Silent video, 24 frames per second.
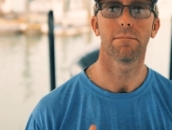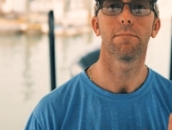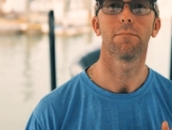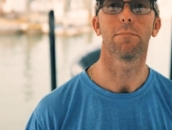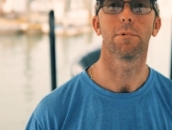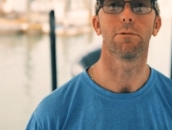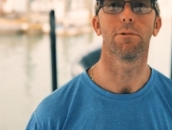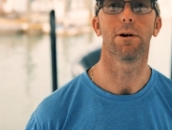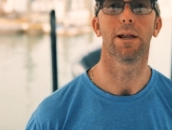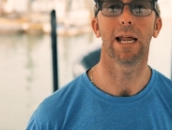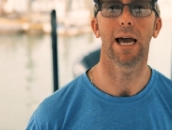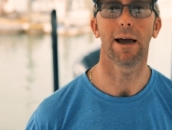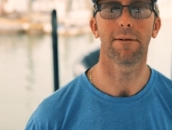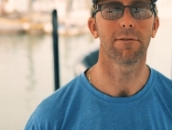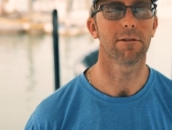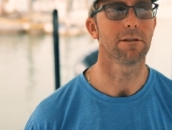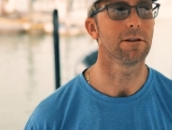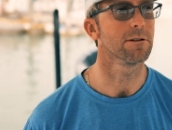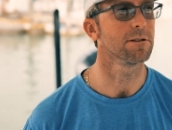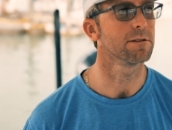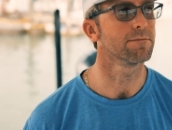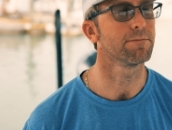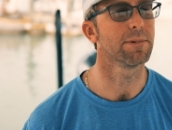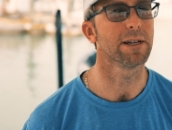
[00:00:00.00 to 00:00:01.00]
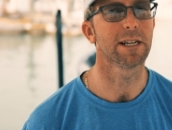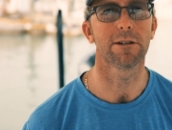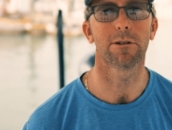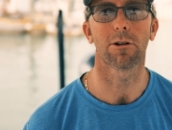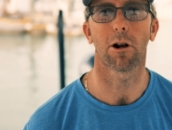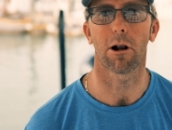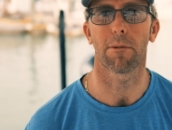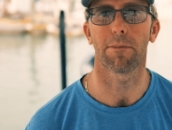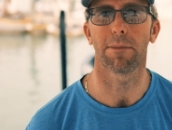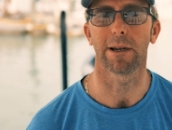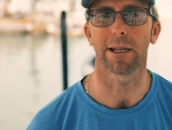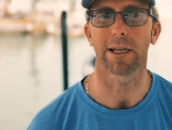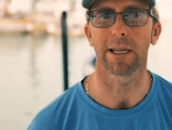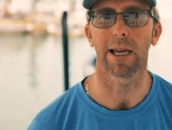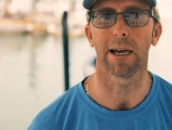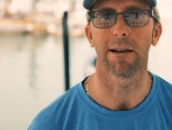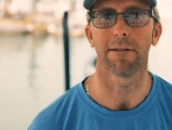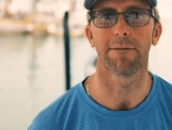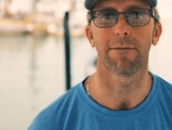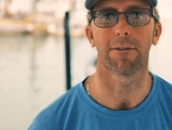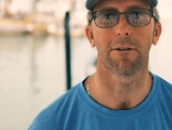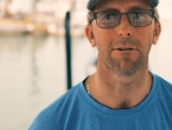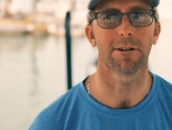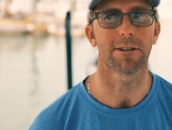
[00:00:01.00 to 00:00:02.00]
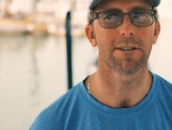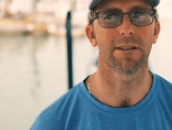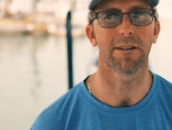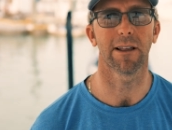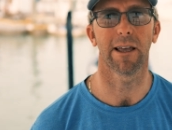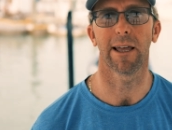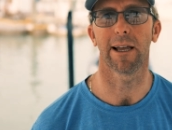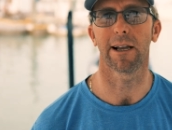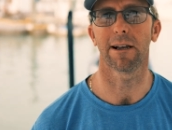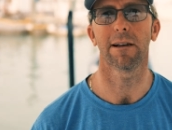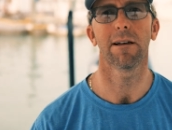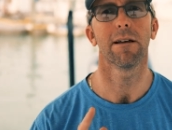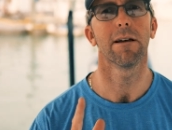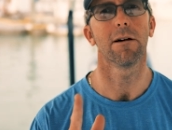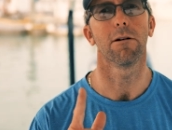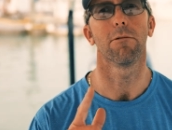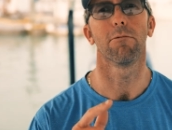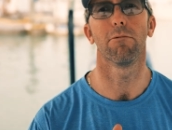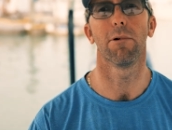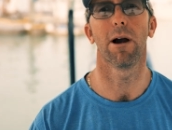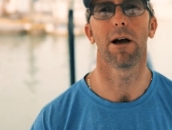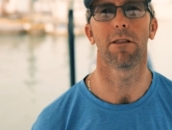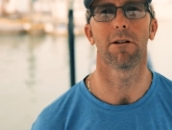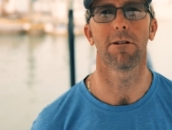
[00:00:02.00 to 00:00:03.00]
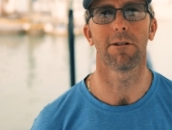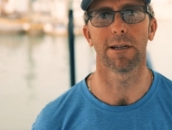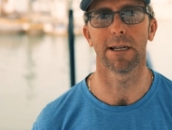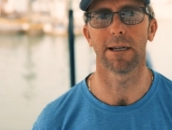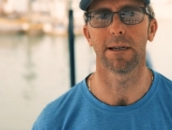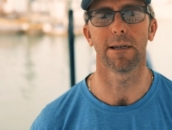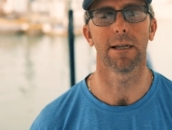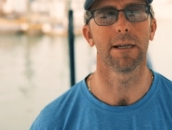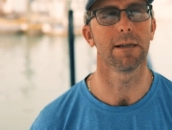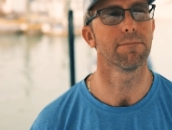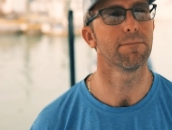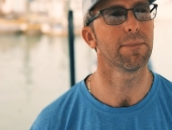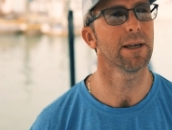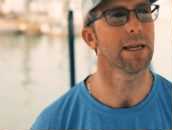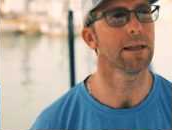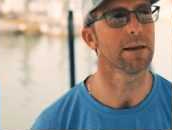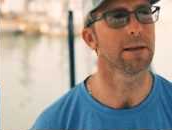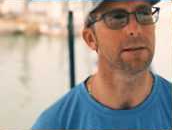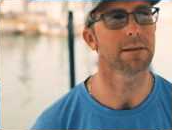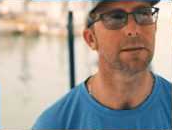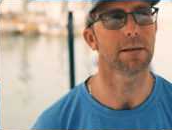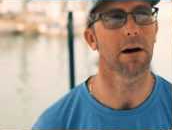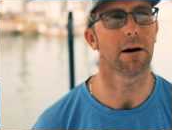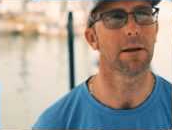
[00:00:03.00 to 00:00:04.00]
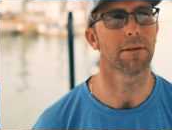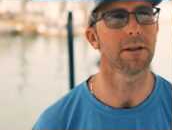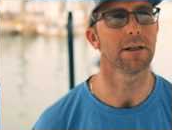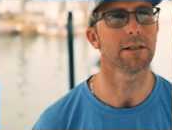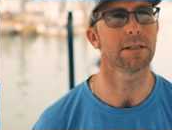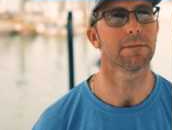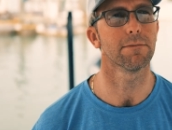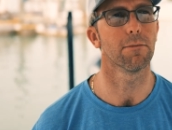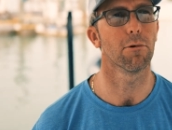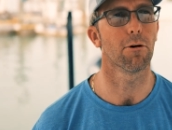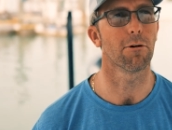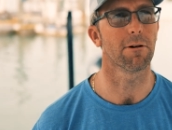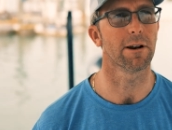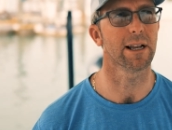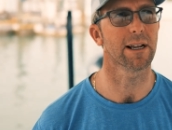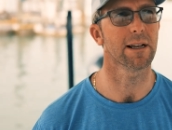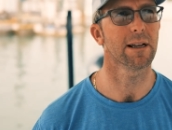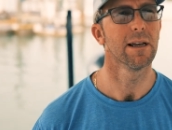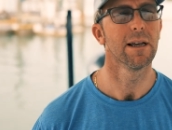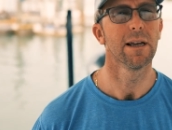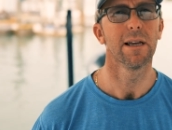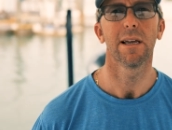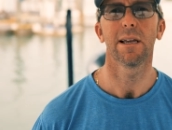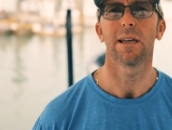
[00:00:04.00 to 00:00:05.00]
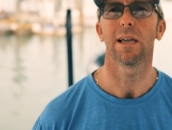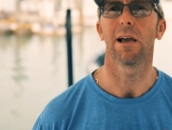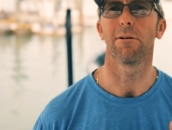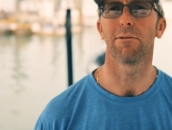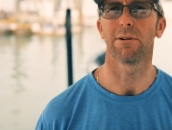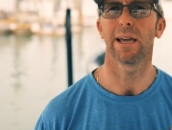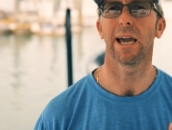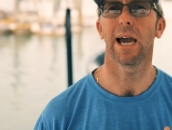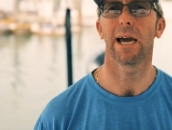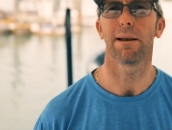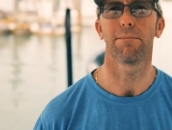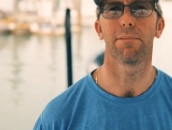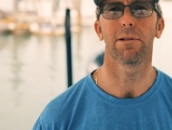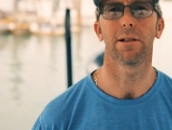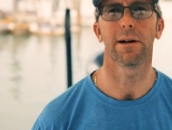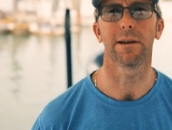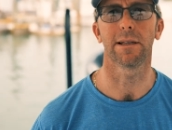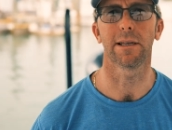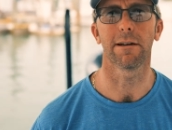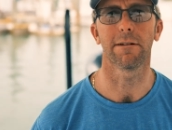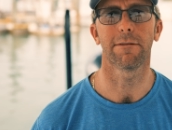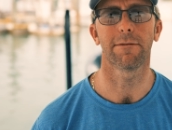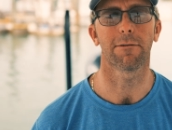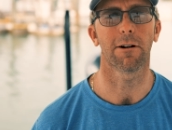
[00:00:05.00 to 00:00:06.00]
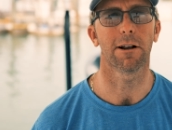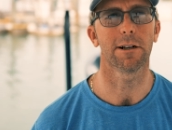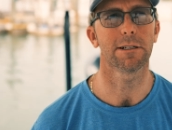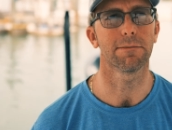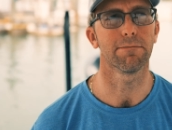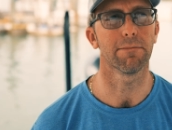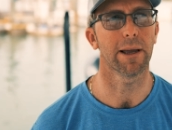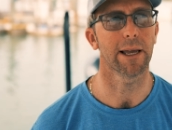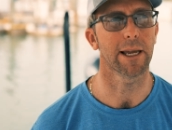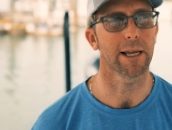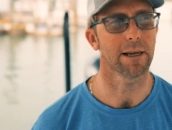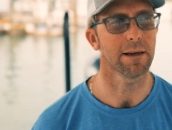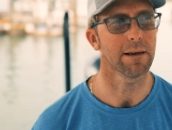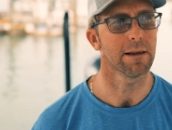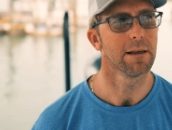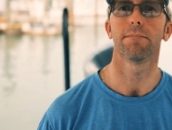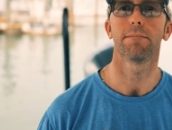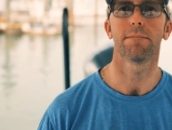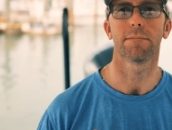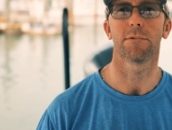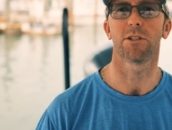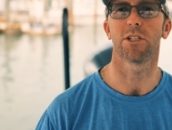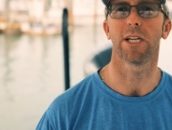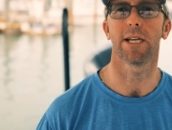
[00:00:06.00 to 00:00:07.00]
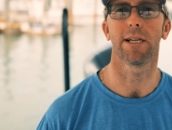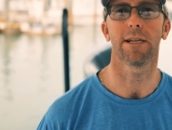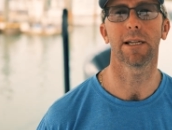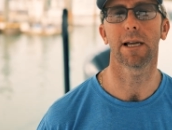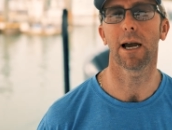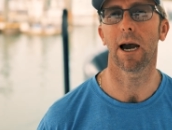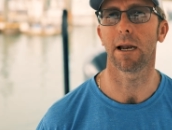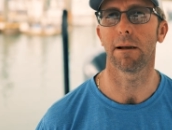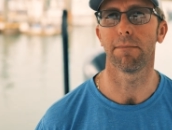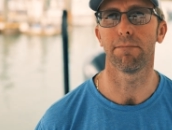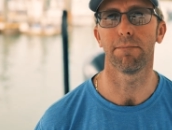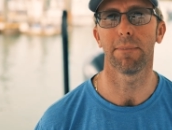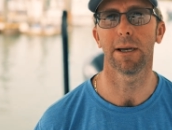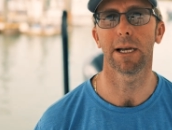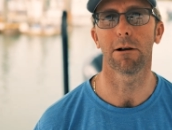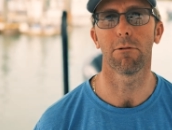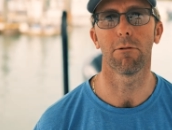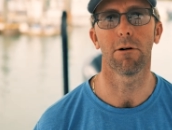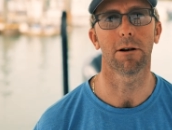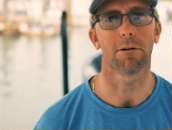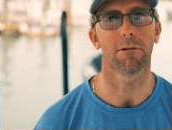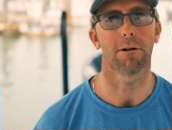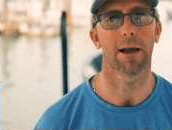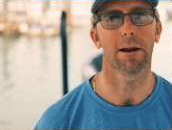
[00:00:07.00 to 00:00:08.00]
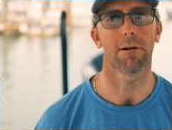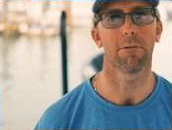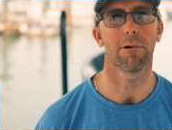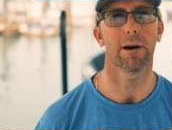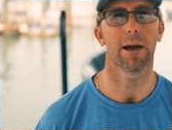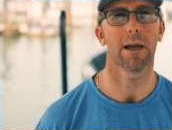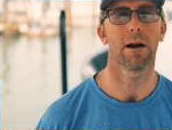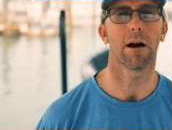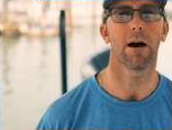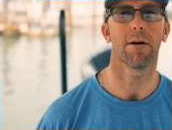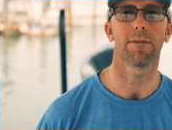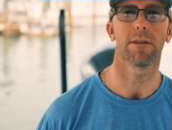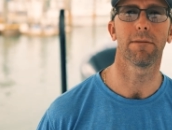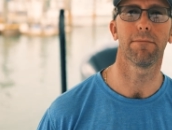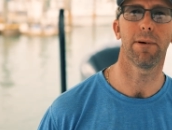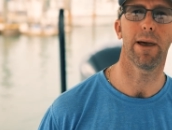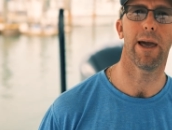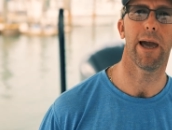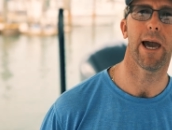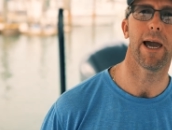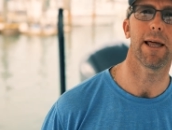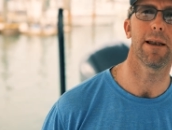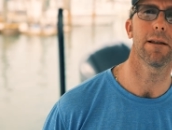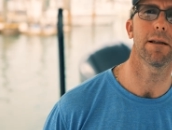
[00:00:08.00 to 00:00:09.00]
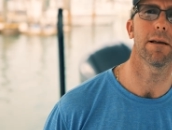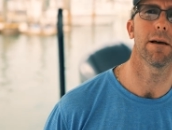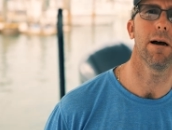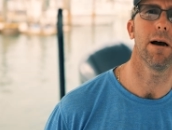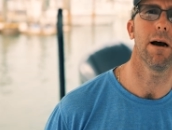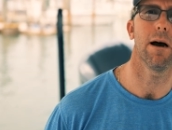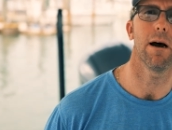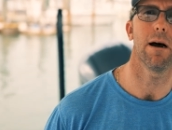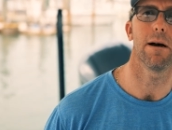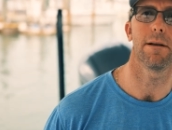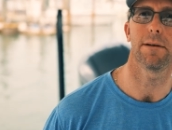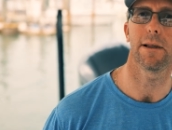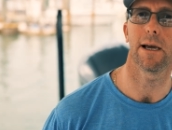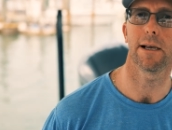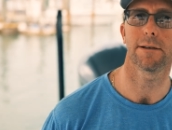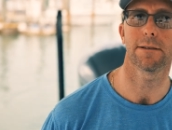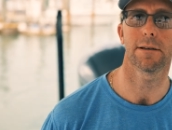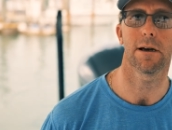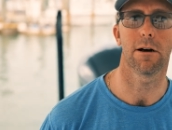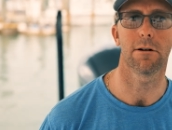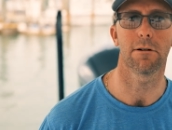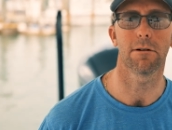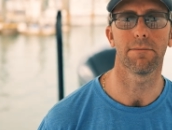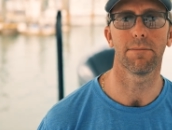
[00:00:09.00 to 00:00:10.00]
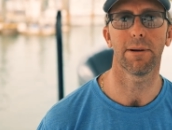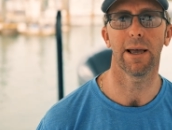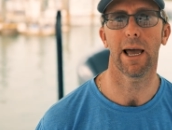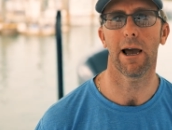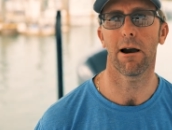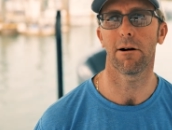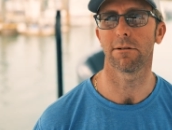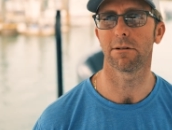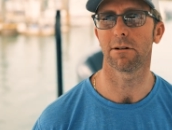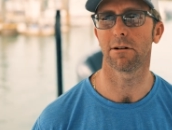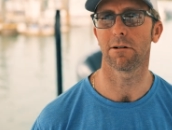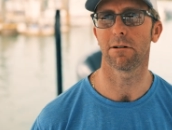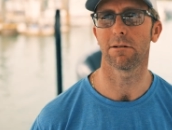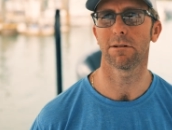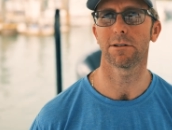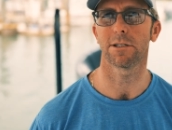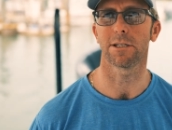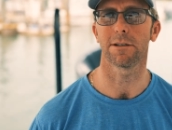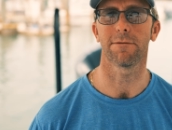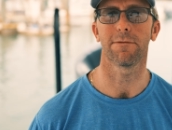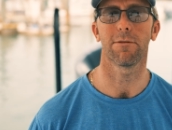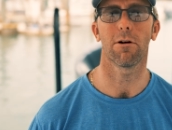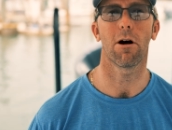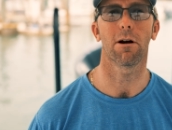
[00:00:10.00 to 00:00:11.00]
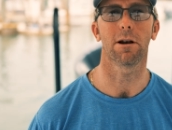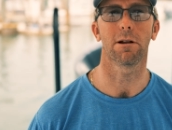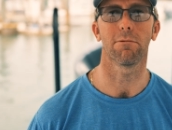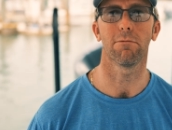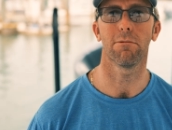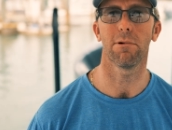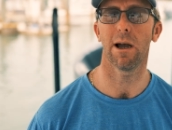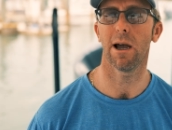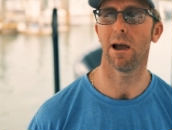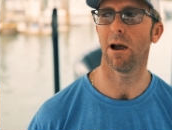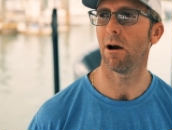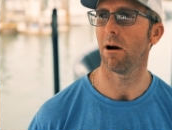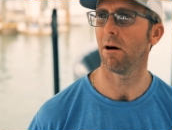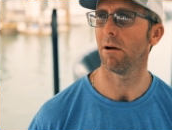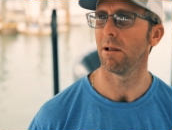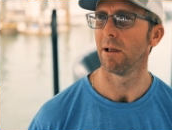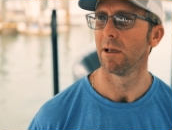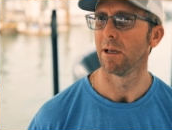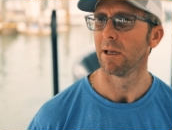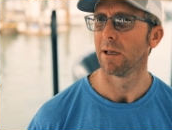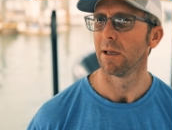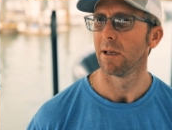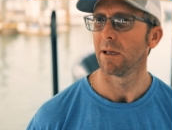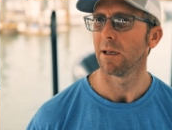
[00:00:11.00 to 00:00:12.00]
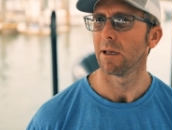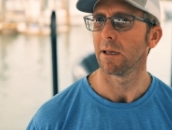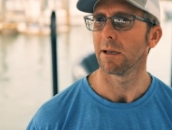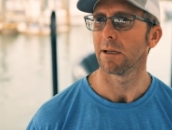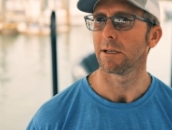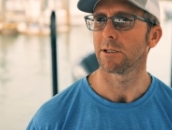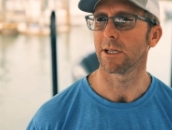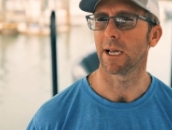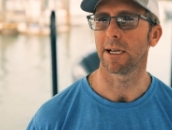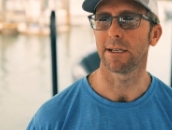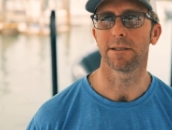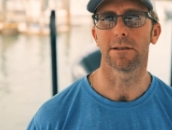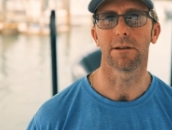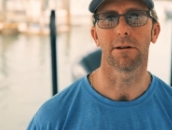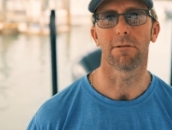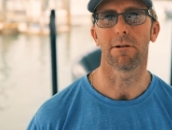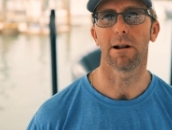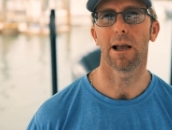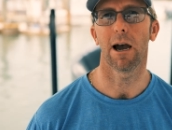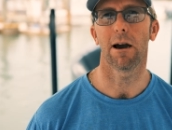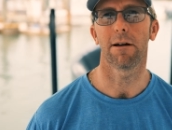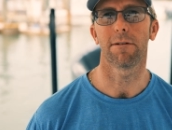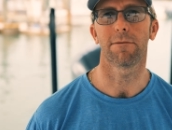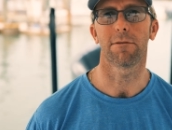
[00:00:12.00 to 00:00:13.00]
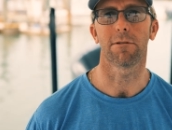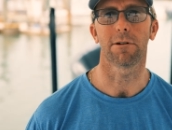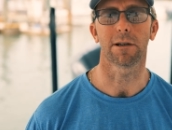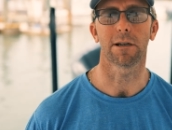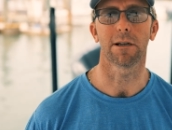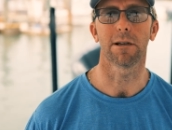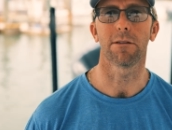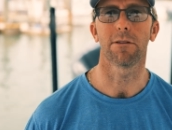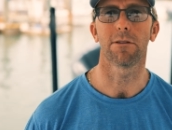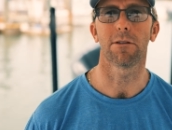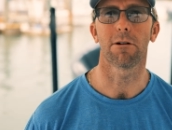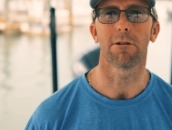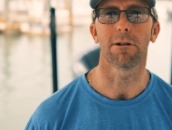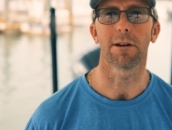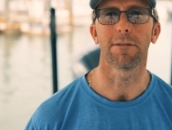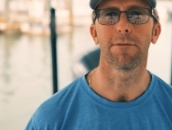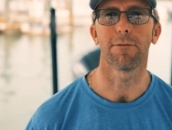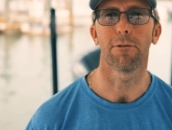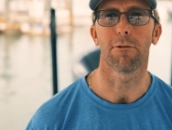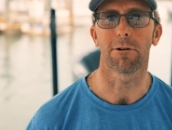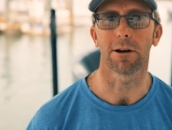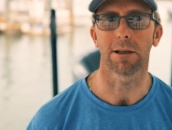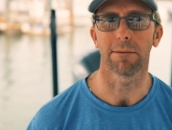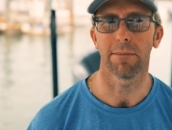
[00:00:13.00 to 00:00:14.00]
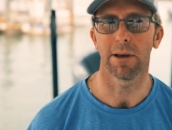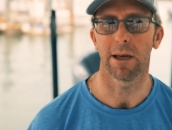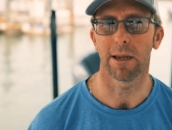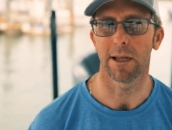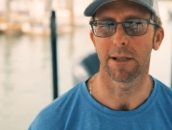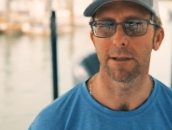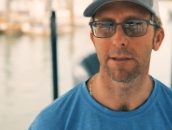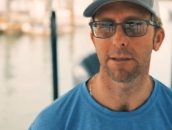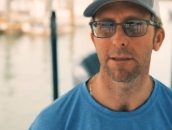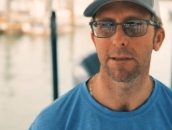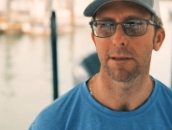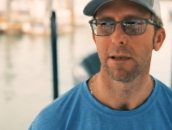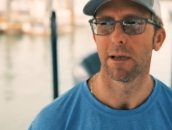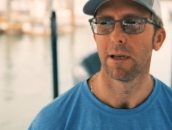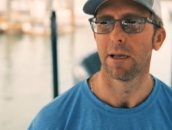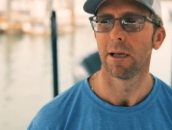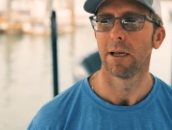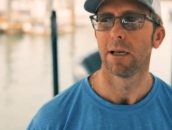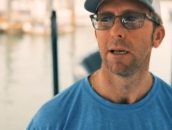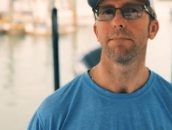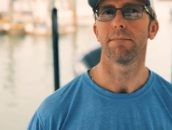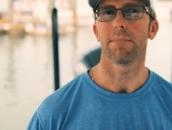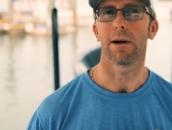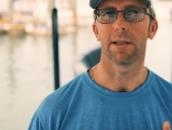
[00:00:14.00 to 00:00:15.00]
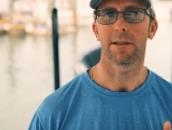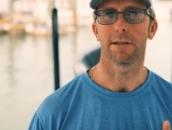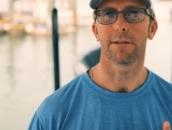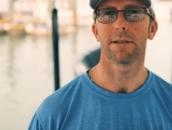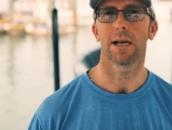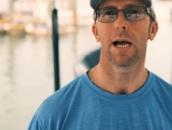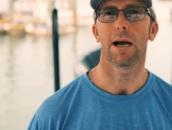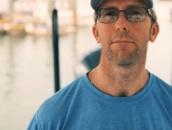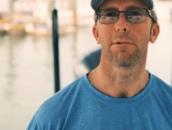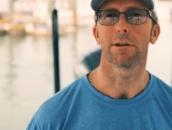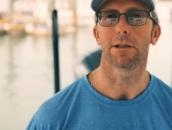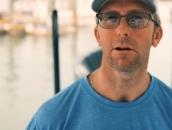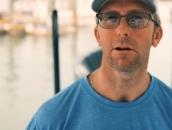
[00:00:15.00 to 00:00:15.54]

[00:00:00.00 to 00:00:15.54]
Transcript: we went after those big tarpon again first thing. Weather didn't impede us on this morning, and we had plenty of fresh bait. Jean got a big one right away off the bat, a nice 100-pounder. She fought it well, chased it around for a good 30-40 minutes. By the time we